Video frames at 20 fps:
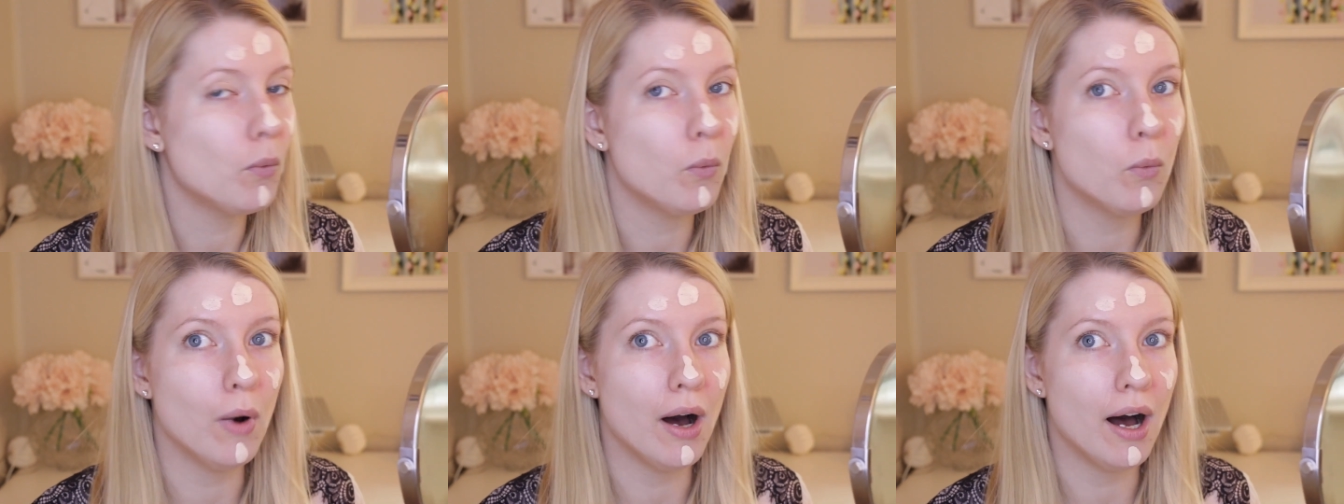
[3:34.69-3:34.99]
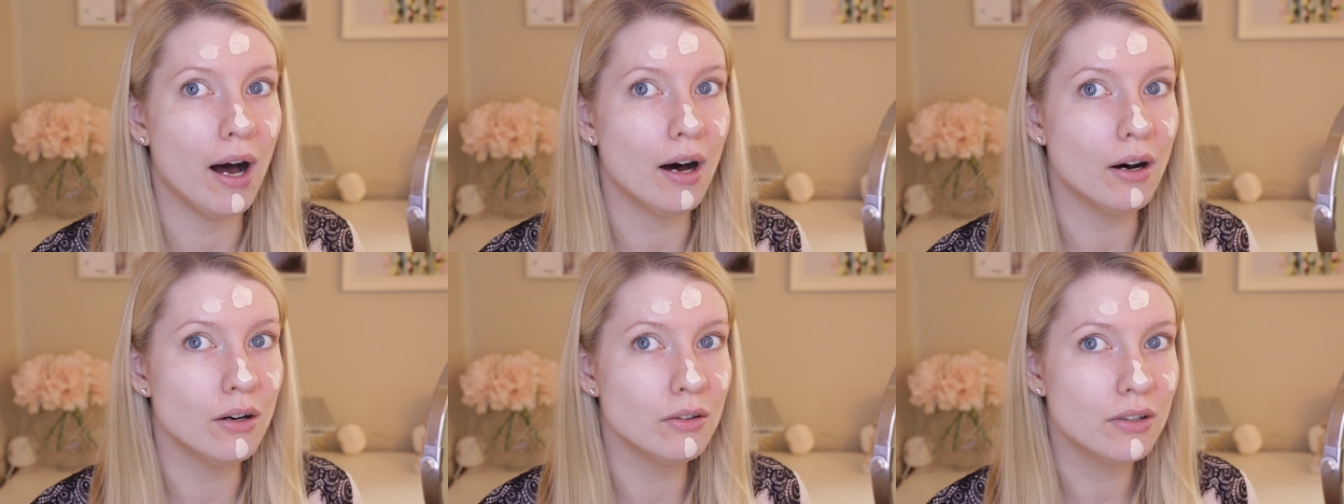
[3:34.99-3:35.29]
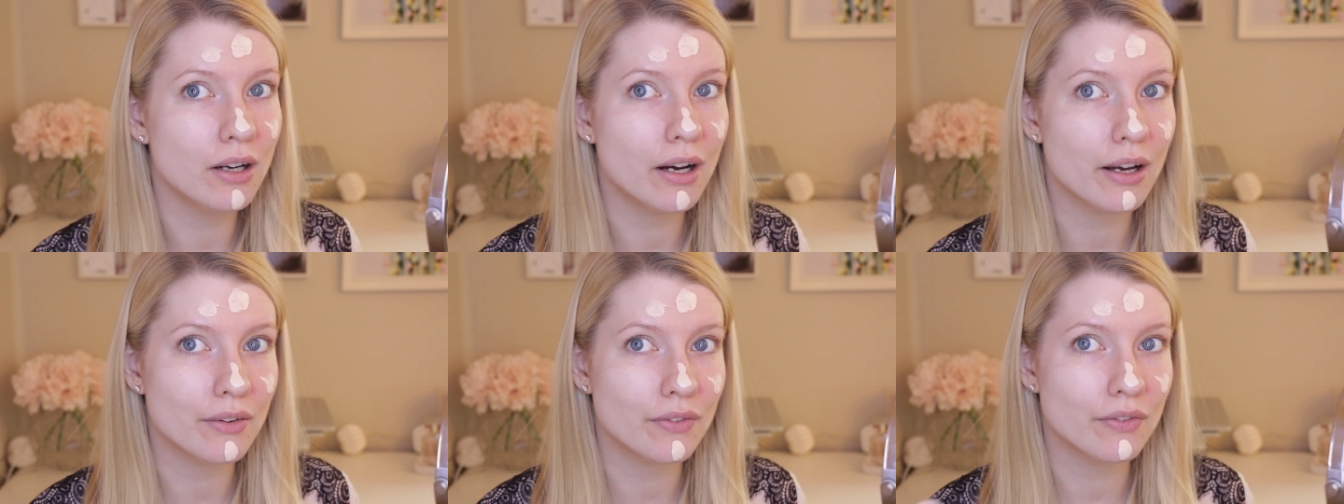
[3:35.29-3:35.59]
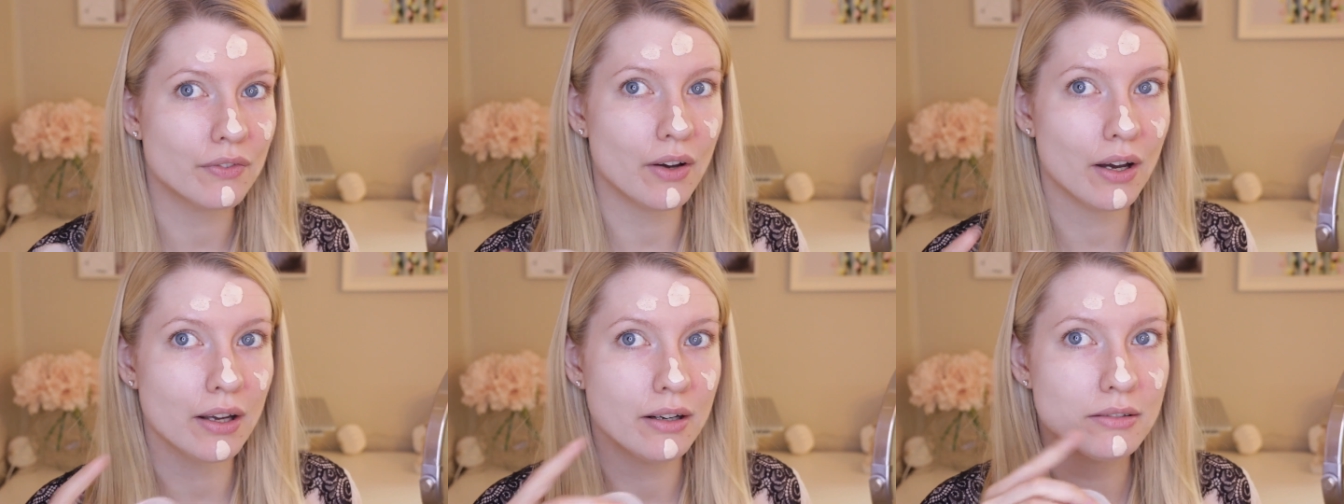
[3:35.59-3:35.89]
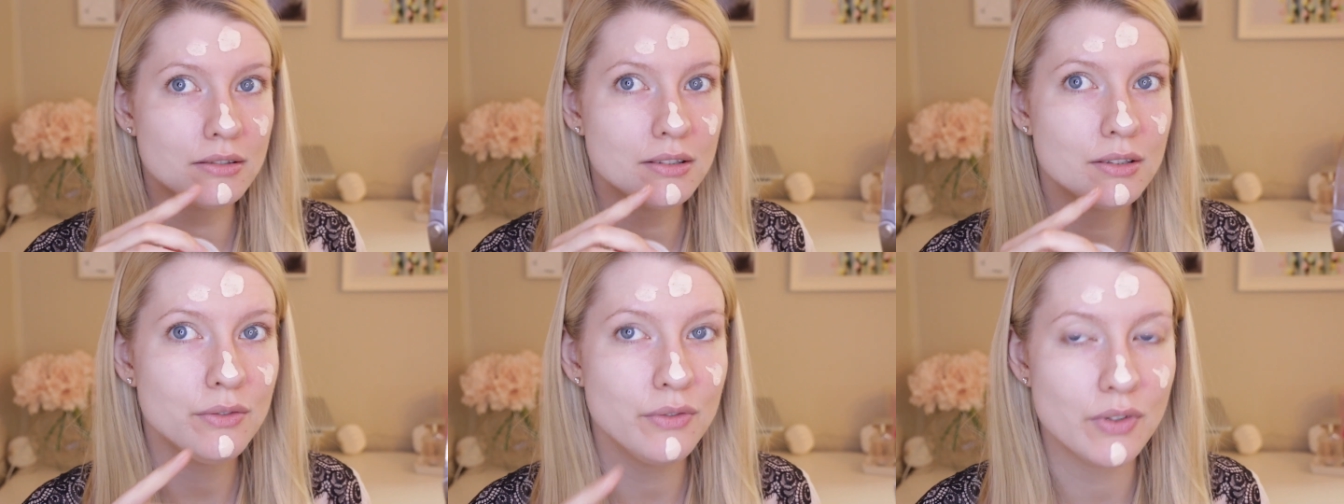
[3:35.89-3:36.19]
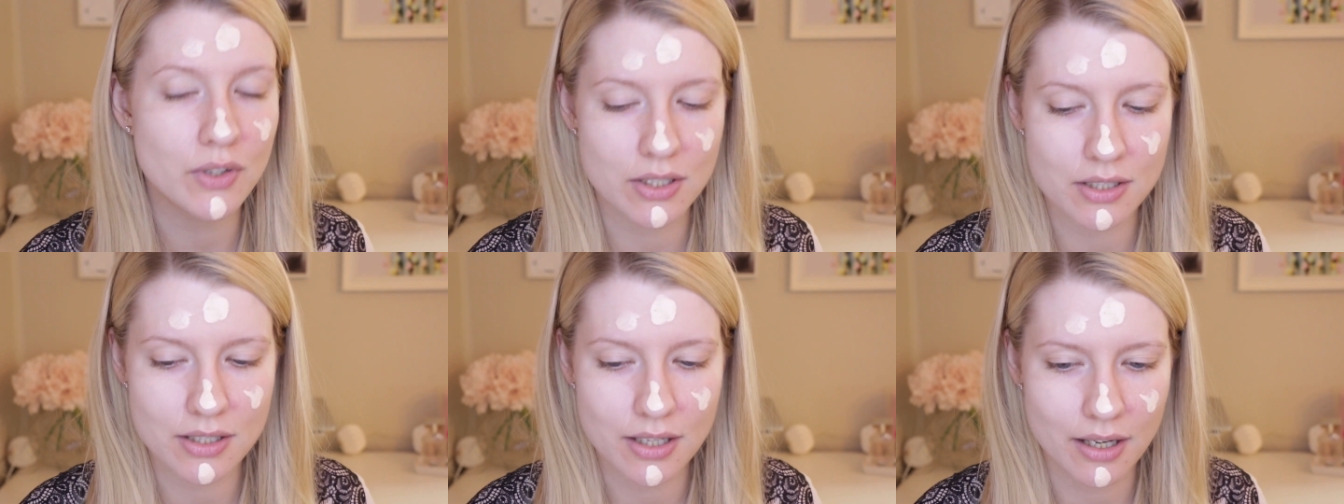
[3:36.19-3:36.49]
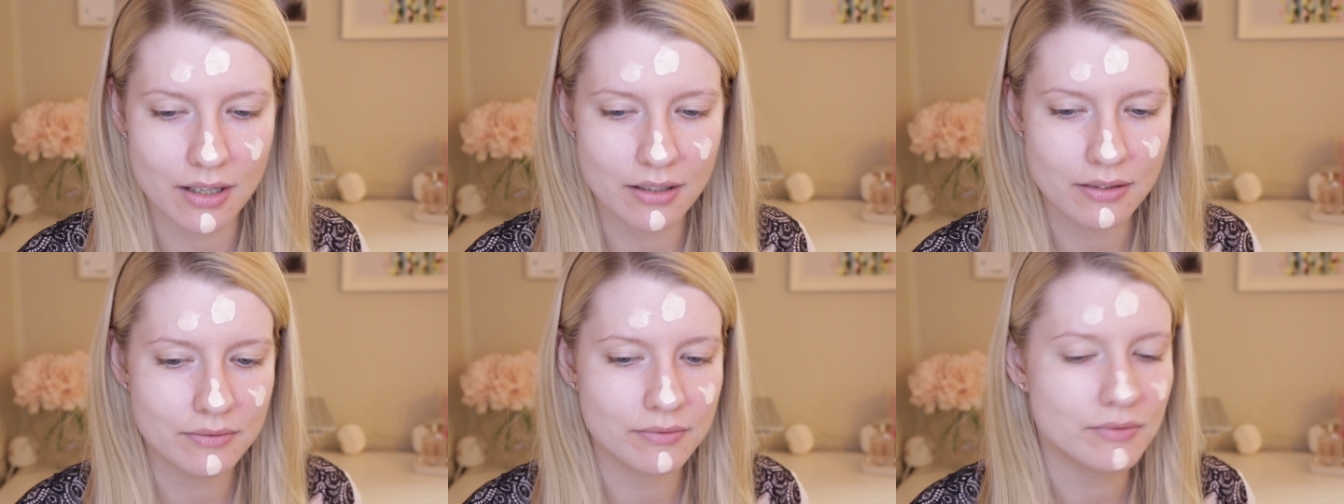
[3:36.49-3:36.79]
Wow. I don't know if you can
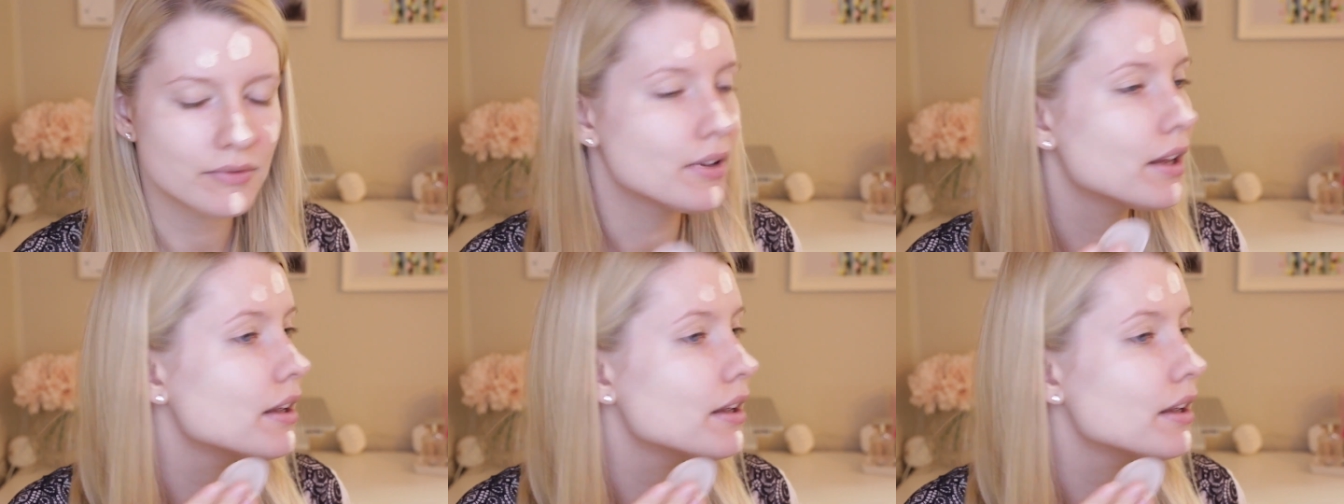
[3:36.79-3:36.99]
tell.